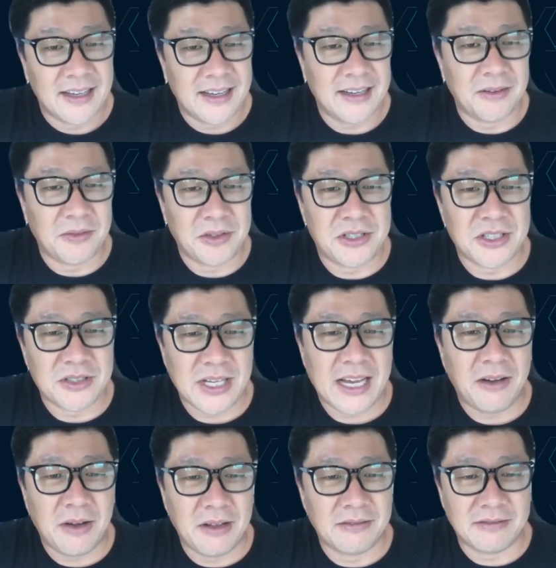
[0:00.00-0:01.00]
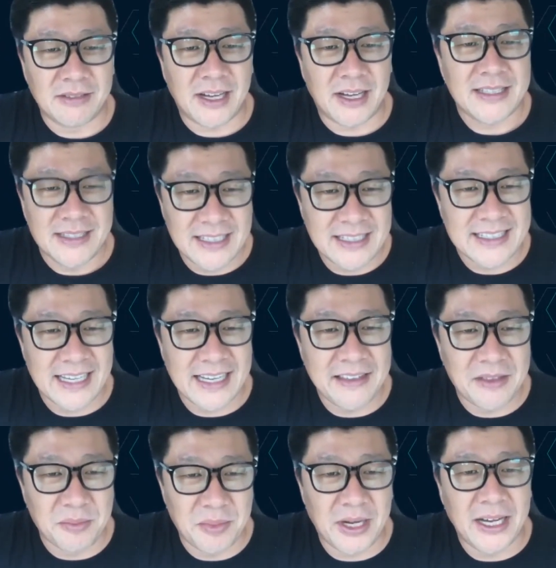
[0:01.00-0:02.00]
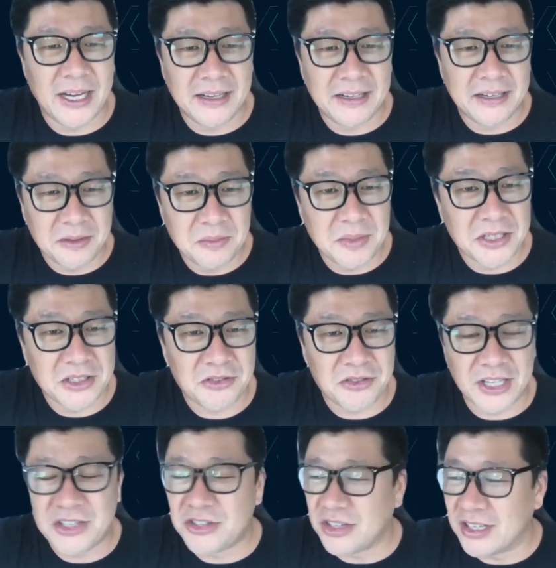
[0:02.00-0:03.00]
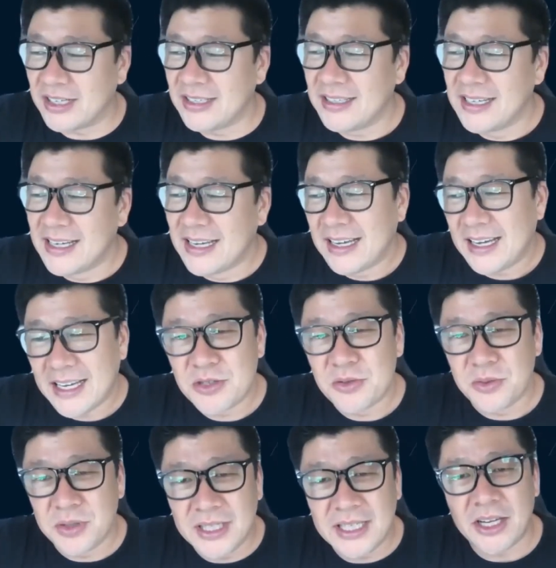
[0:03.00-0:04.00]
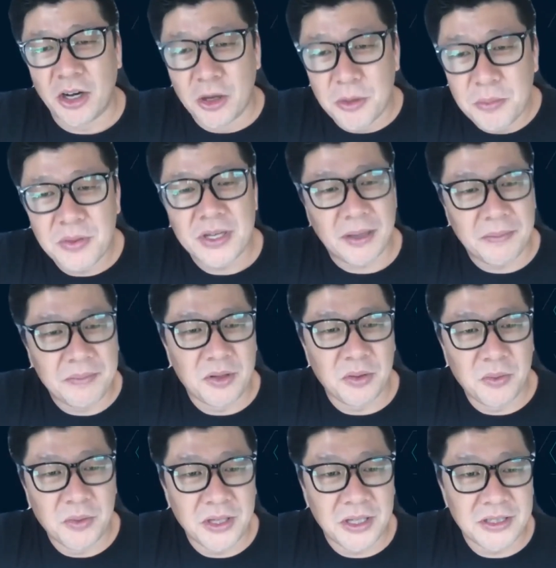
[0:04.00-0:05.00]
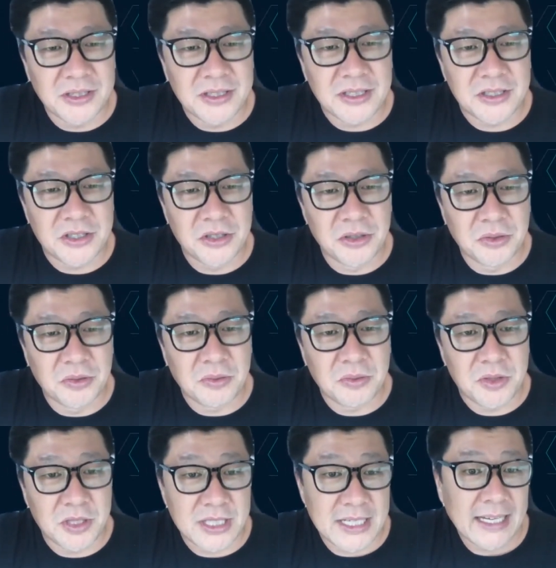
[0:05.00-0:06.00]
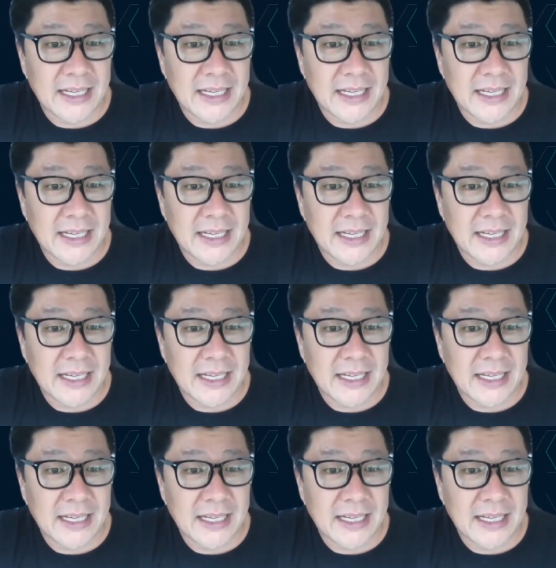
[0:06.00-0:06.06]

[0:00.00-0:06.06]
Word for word: uh, which is how I'll nicely say the Biden administration, has really opened up the world to, to